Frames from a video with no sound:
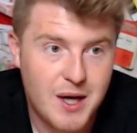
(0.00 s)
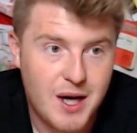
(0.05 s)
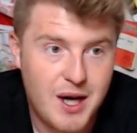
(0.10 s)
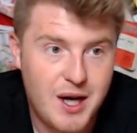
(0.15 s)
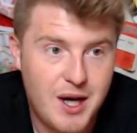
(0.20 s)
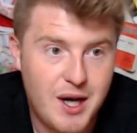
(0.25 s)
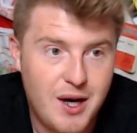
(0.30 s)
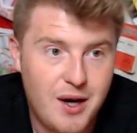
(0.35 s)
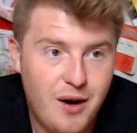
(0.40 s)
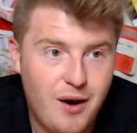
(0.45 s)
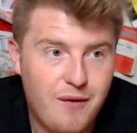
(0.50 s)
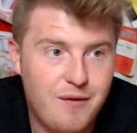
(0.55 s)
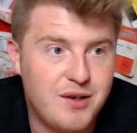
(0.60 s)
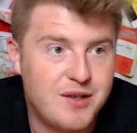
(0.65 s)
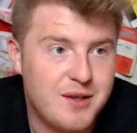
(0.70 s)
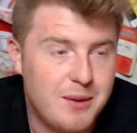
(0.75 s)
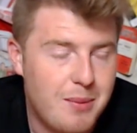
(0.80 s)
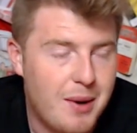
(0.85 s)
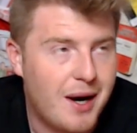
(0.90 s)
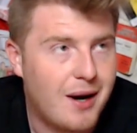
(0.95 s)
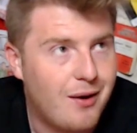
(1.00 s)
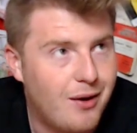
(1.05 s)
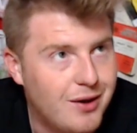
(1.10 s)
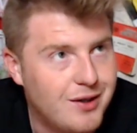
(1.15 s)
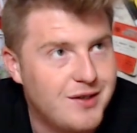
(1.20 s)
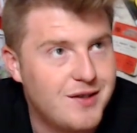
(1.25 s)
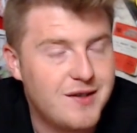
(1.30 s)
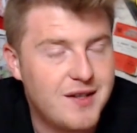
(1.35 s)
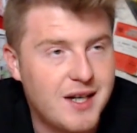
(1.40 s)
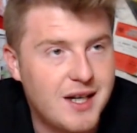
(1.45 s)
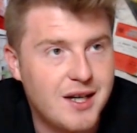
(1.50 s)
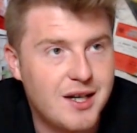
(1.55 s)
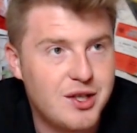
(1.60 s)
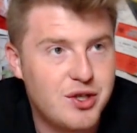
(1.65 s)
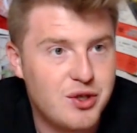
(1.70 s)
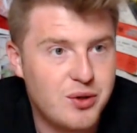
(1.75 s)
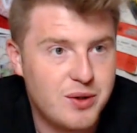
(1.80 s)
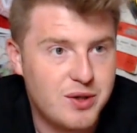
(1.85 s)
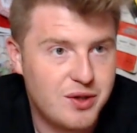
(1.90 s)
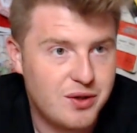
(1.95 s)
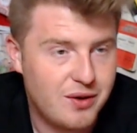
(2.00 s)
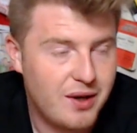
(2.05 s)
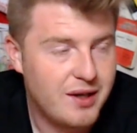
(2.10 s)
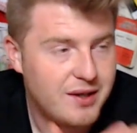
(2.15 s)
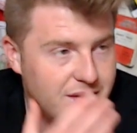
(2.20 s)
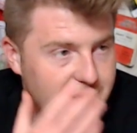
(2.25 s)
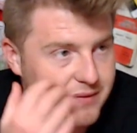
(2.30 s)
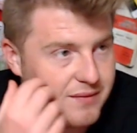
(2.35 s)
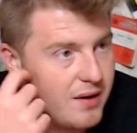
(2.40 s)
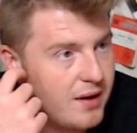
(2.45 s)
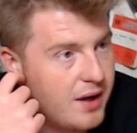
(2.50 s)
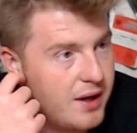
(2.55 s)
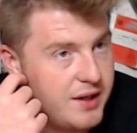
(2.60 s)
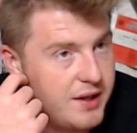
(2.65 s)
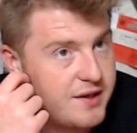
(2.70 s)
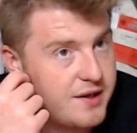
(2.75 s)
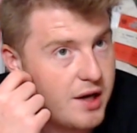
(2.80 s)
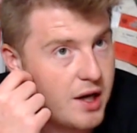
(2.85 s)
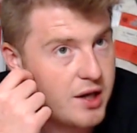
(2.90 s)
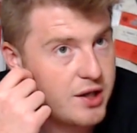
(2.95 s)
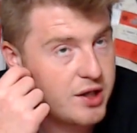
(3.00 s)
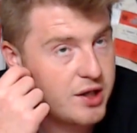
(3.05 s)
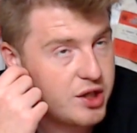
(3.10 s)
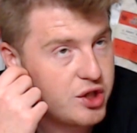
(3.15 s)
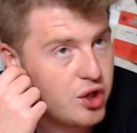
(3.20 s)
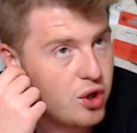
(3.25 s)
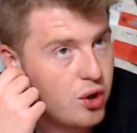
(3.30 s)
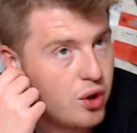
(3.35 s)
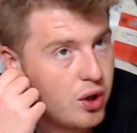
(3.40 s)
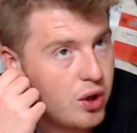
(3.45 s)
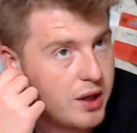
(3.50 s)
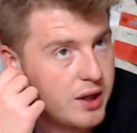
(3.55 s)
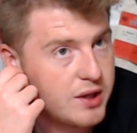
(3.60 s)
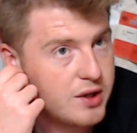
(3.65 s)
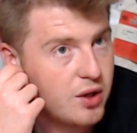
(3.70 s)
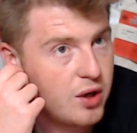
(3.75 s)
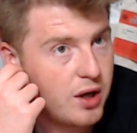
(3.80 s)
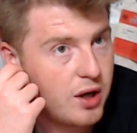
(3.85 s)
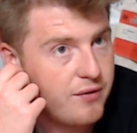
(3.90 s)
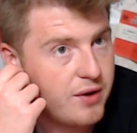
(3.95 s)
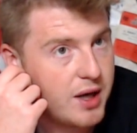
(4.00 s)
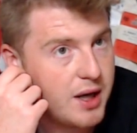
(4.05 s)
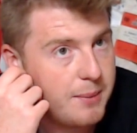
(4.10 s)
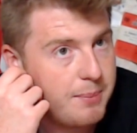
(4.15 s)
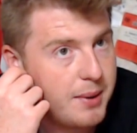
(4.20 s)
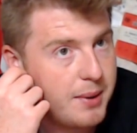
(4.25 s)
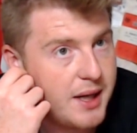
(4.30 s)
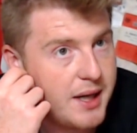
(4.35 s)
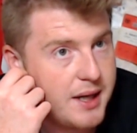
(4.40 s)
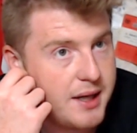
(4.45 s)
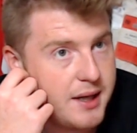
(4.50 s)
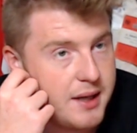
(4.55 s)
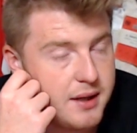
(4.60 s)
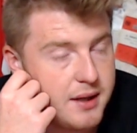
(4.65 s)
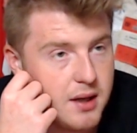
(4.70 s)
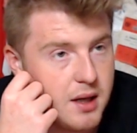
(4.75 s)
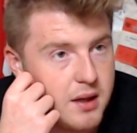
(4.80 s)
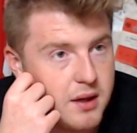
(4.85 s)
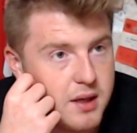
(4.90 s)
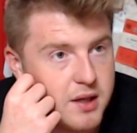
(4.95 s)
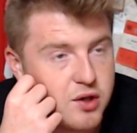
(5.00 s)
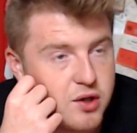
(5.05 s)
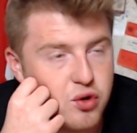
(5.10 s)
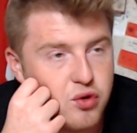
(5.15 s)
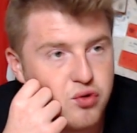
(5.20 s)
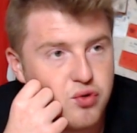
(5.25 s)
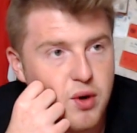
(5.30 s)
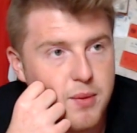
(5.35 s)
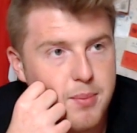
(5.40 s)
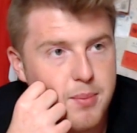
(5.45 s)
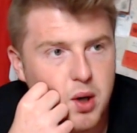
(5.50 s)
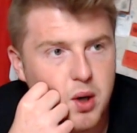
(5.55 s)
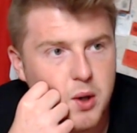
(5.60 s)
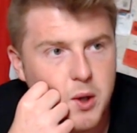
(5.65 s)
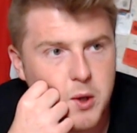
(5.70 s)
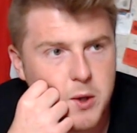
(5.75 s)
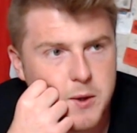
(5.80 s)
Obviously, Brad Collins is English, so he's young and he's only really played in this country. But